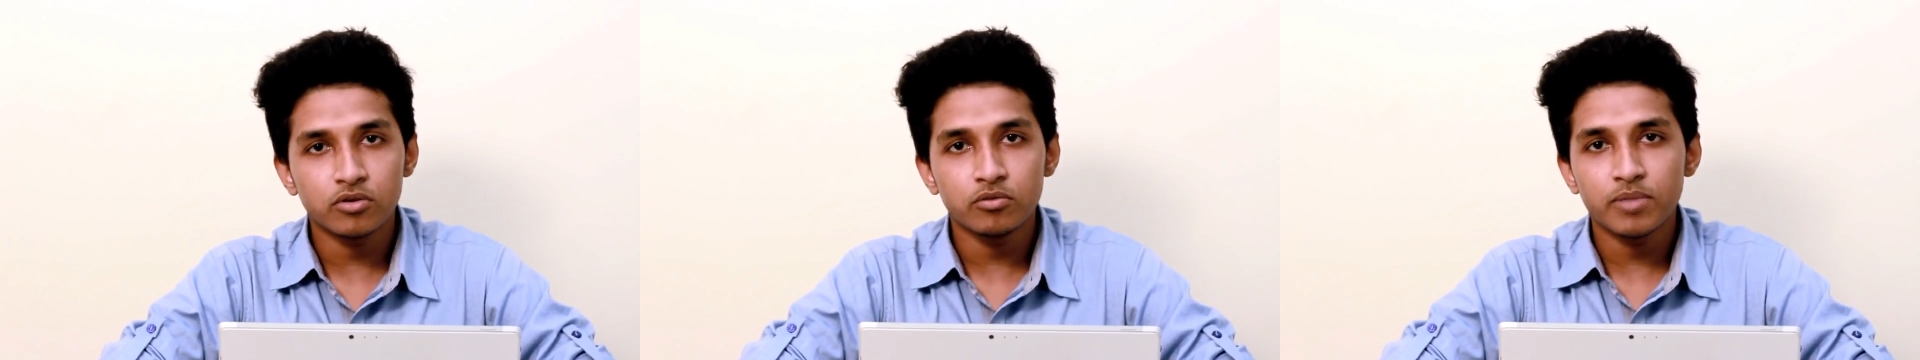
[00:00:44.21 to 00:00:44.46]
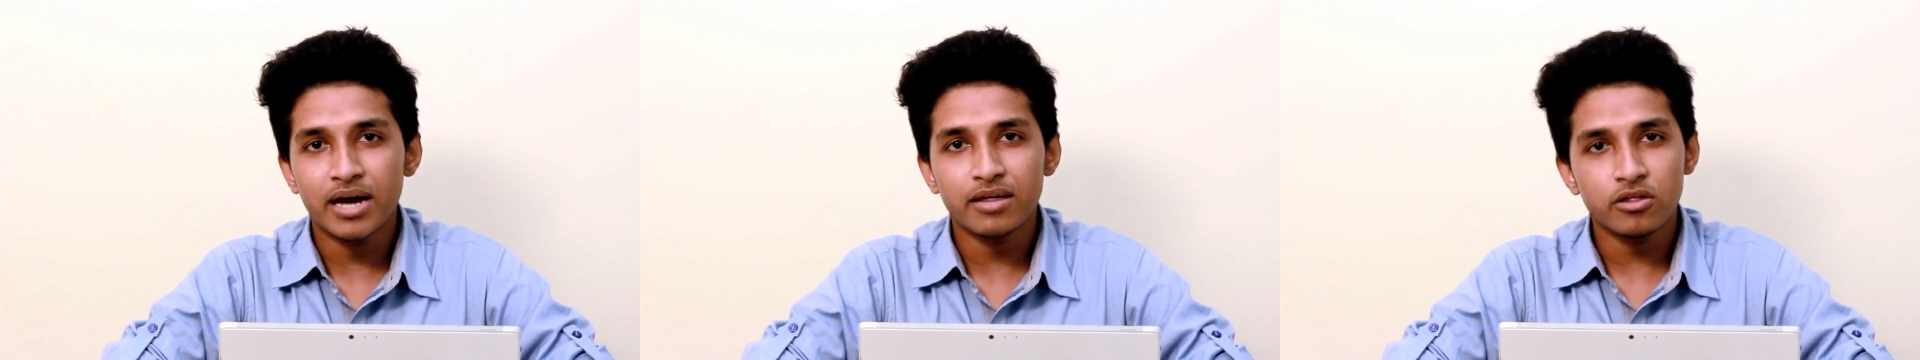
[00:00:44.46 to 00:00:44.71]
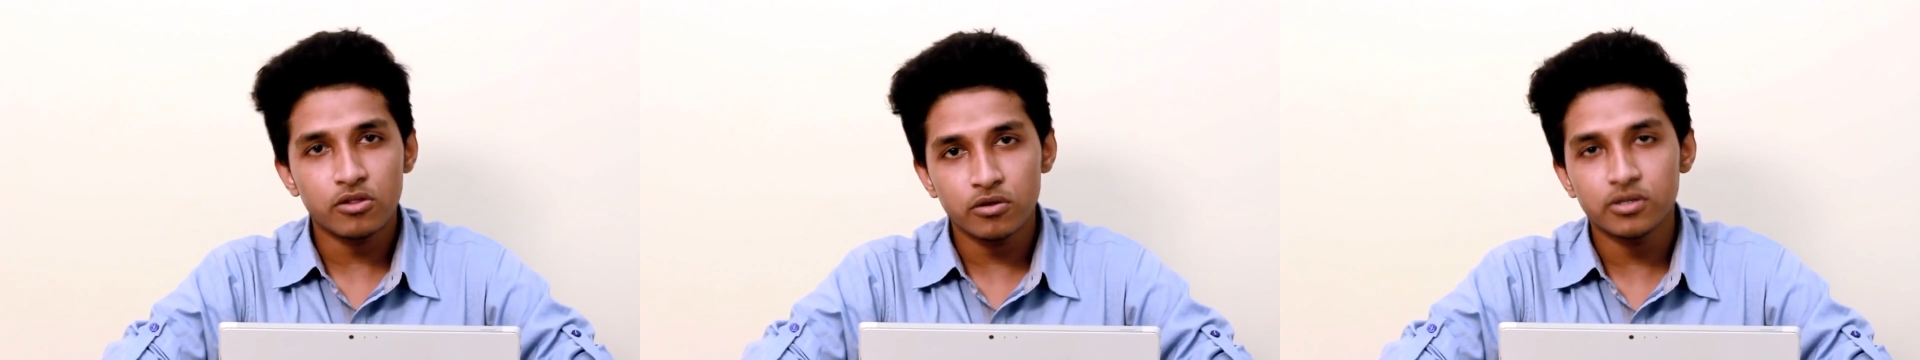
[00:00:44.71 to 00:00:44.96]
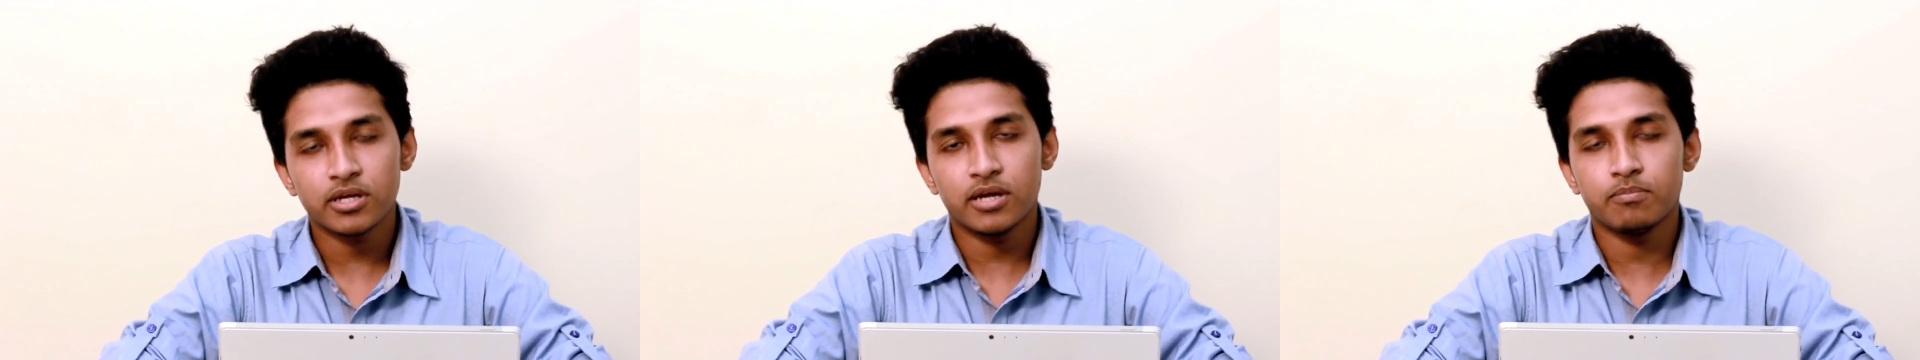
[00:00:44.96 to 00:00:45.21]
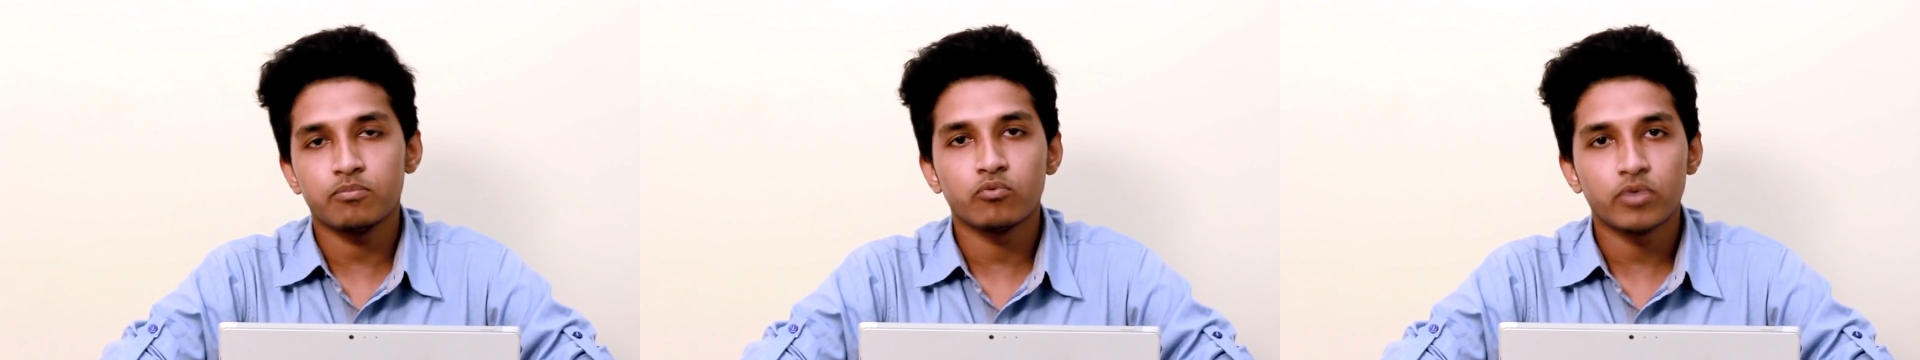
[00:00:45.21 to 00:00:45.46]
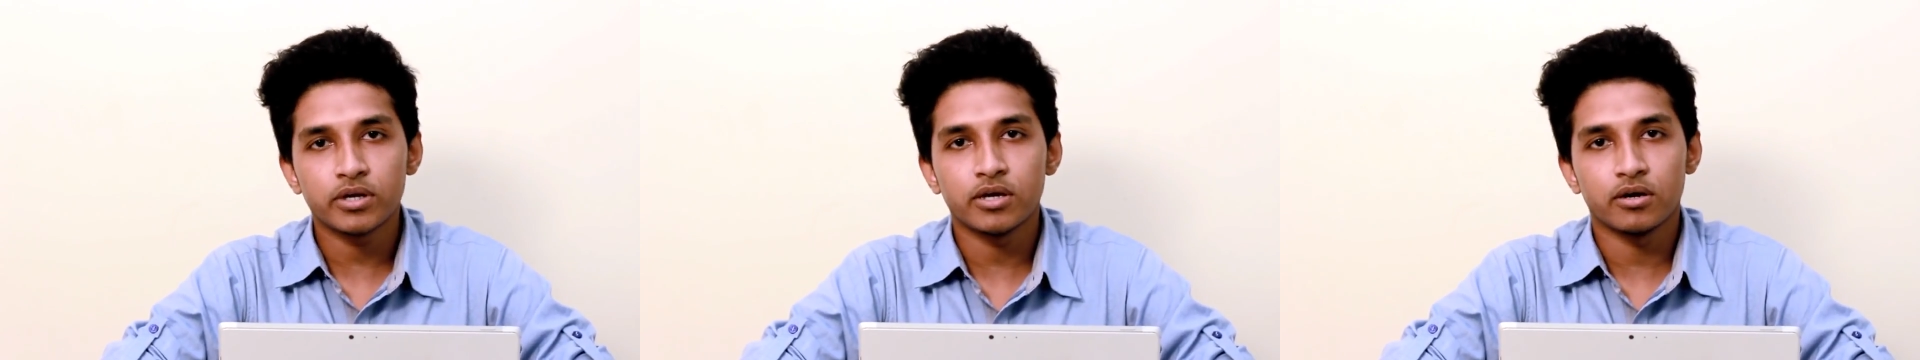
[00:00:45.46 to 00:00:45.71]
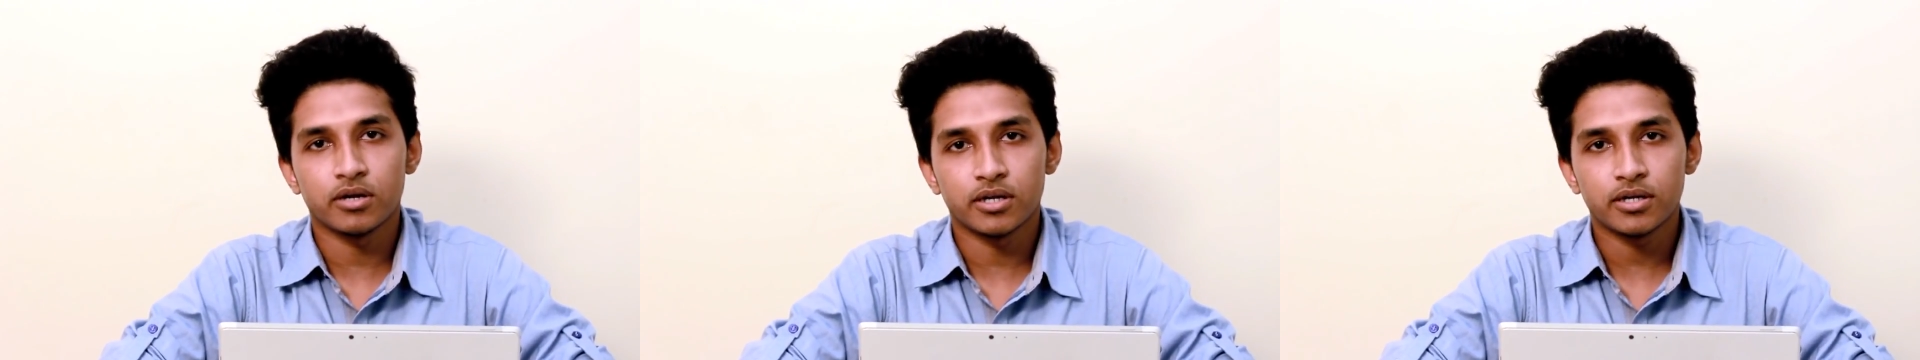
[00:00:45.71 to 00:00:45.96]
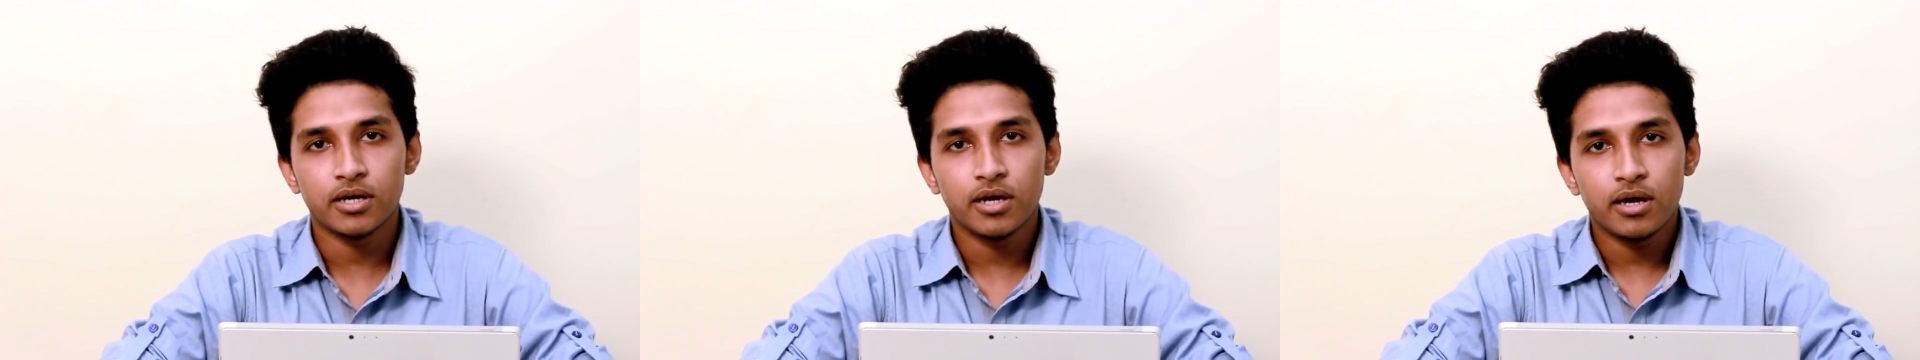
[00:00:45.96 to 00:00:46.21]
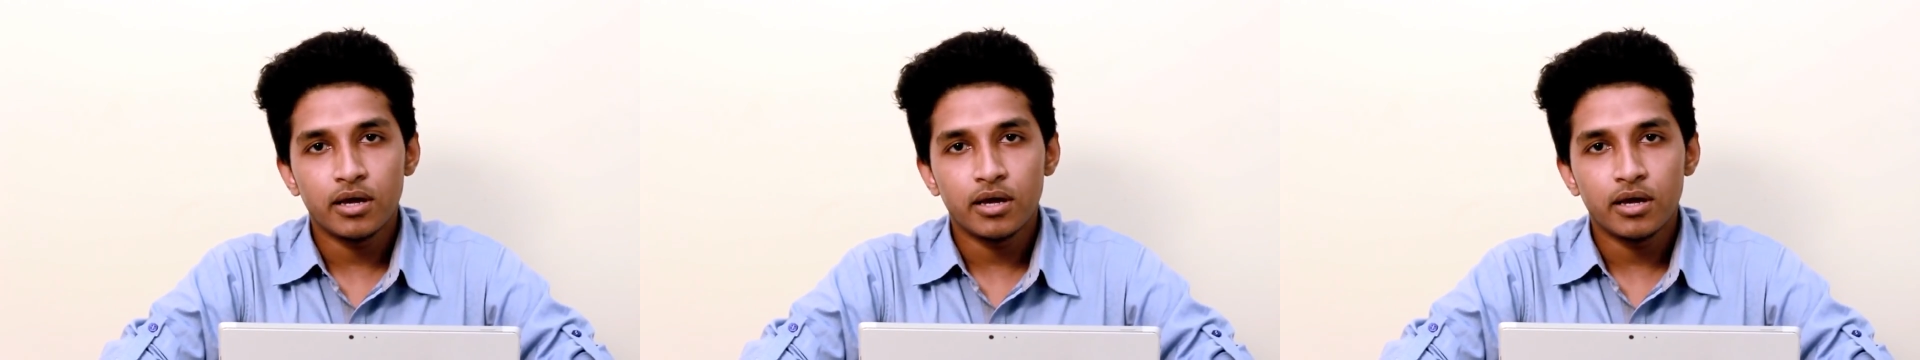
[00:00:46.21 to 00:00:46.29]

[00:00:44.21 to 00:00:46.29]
they told me I should keep working on it.